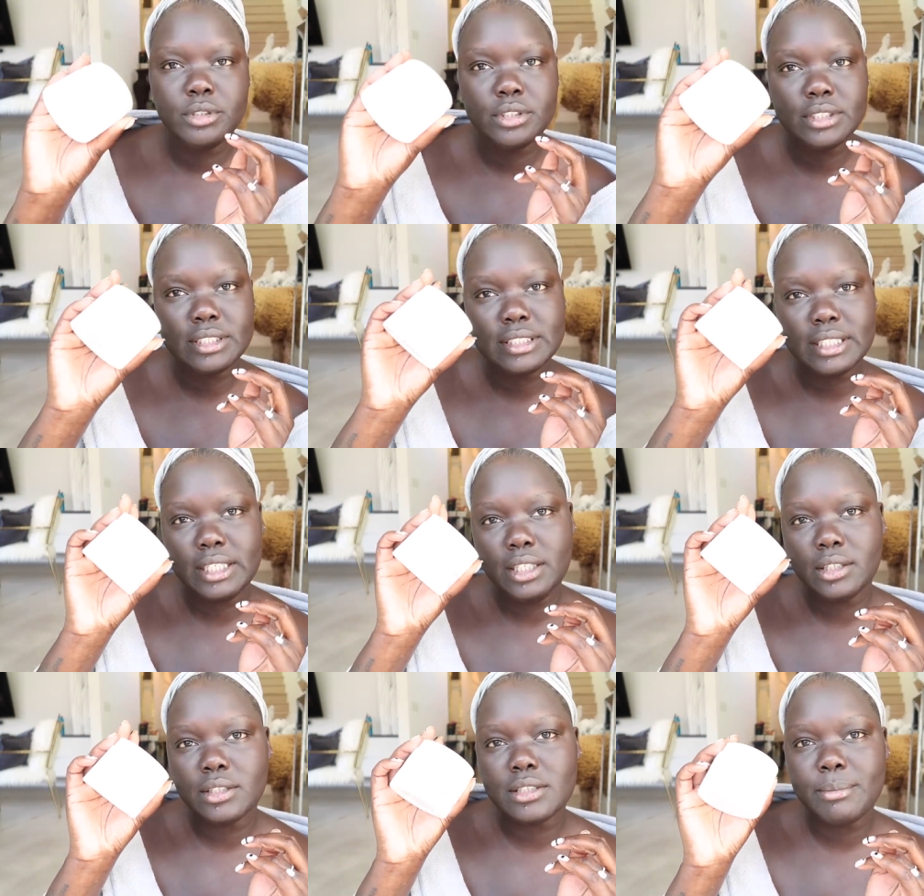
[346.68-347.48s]
use this
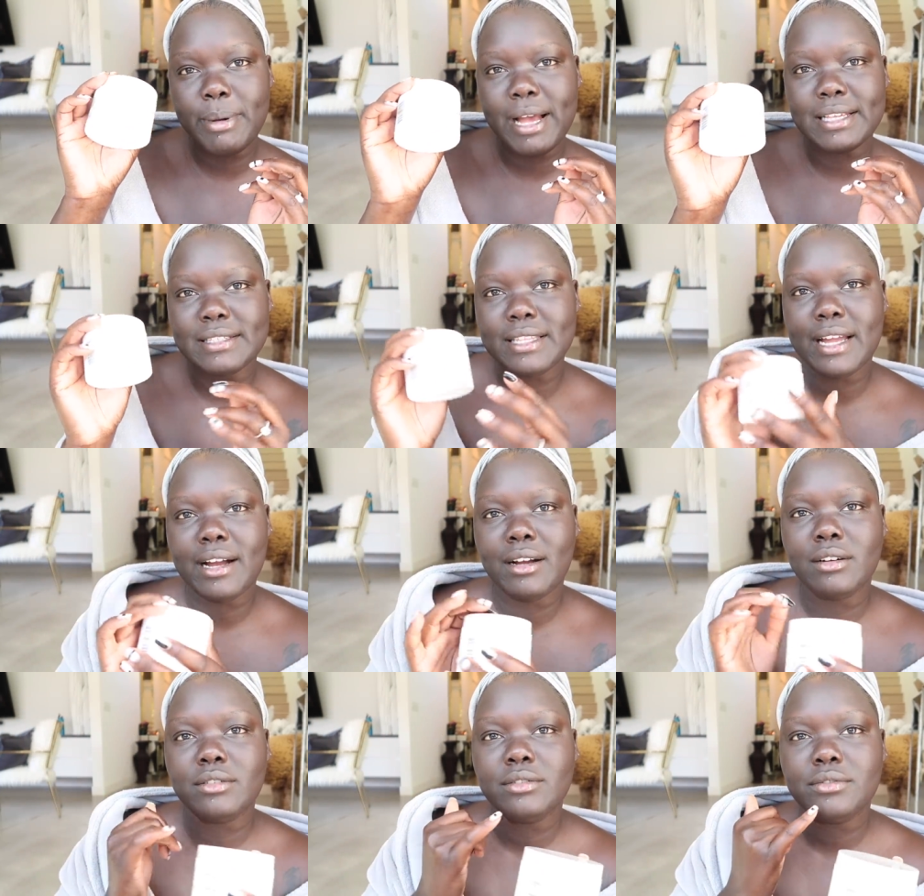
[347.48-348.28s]
Kiehl's mask
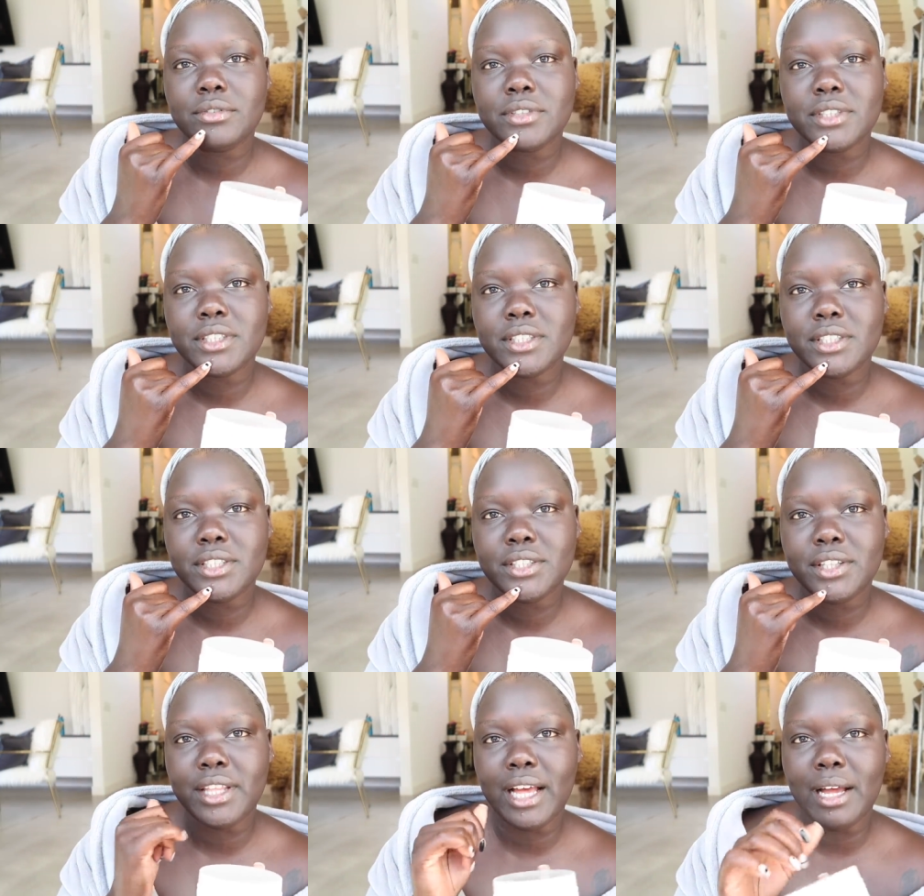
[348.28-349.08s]
now for
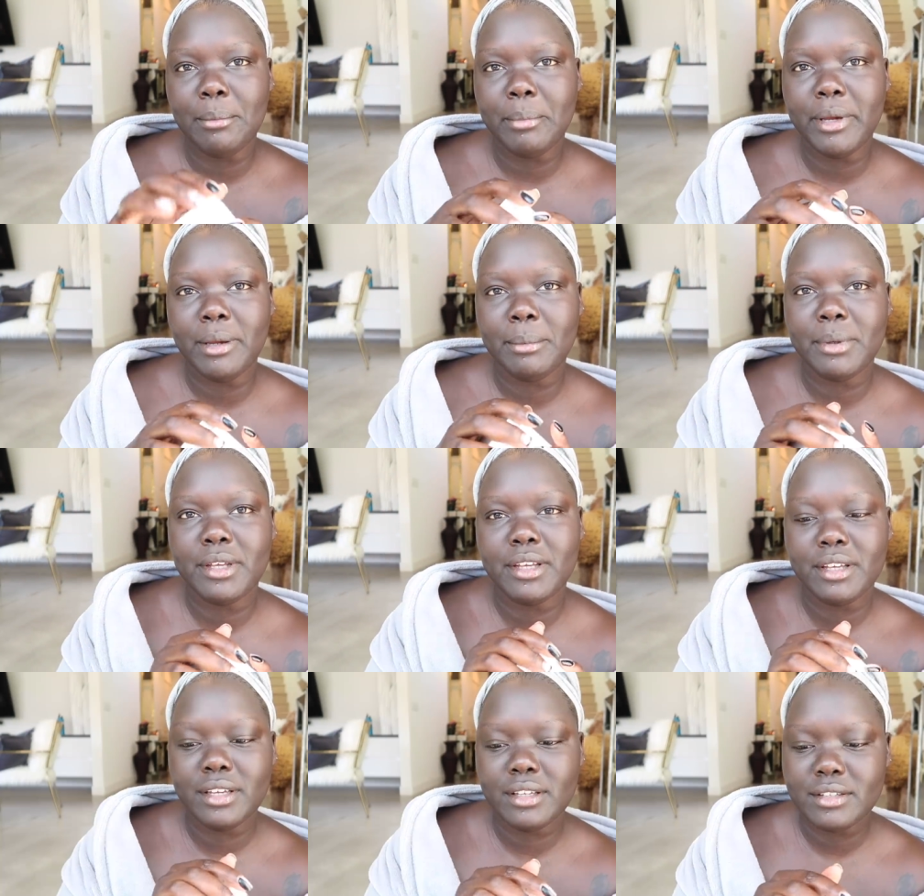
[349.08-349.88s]
that
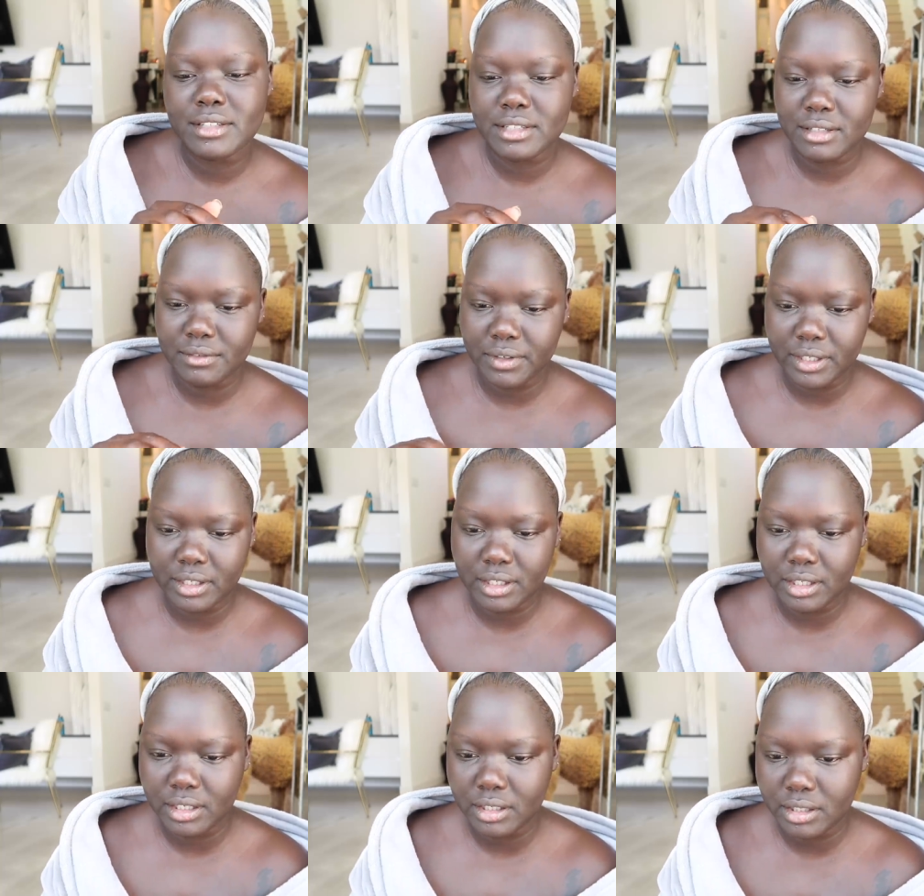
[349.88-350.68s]
baby. See if I can
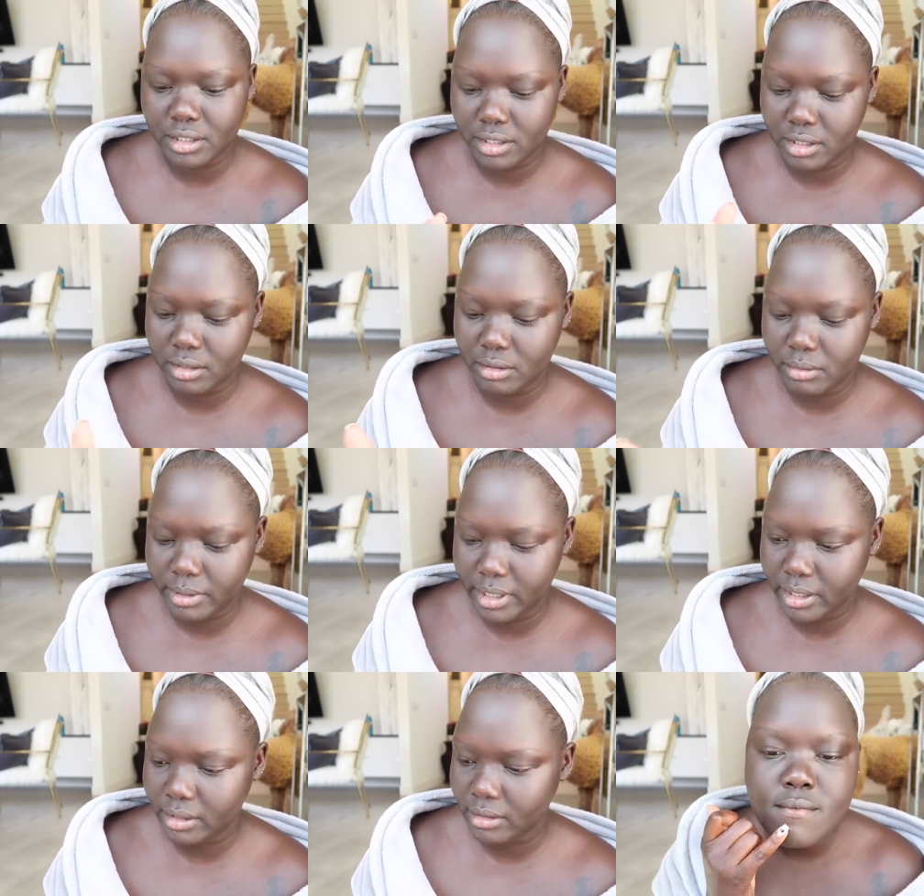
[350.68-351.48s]
get her to go
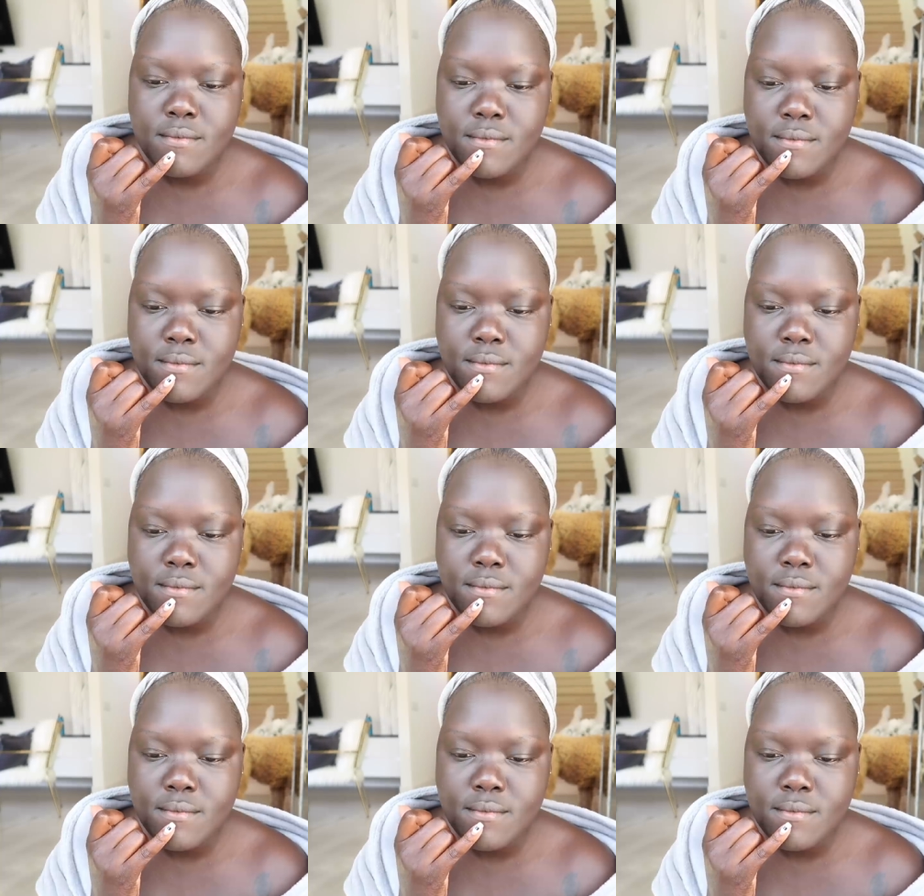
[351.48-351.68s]
away.